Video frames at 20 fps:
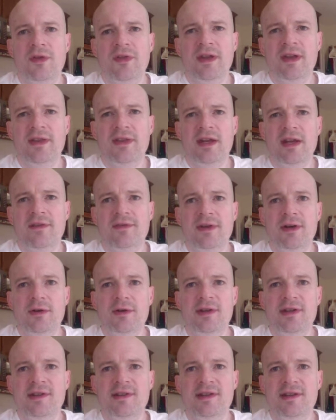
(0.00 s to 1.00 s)
thing that I
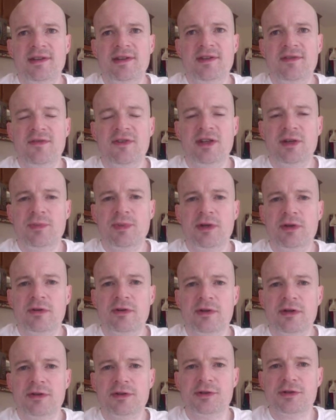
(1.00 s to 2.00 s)
noticed is in Filipino
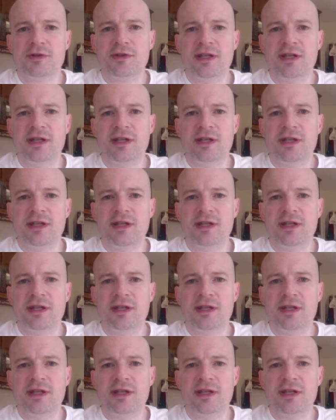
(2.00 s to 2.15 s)
culture,